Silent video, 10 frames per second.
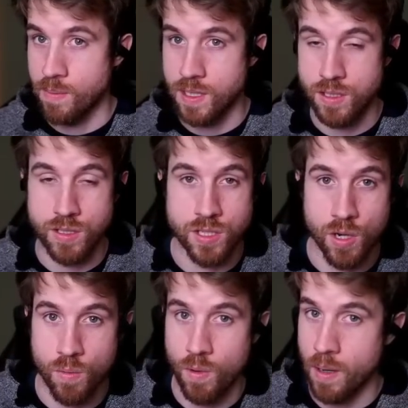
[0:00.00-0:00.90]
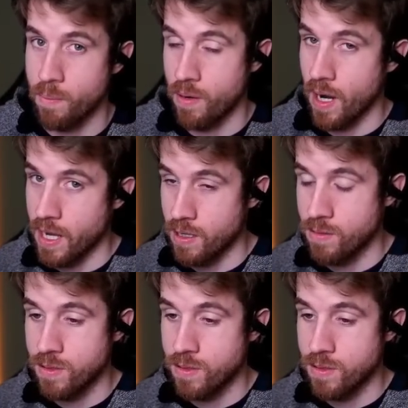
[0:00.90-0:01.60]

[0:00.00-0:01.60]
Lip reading: Because you don't want prio.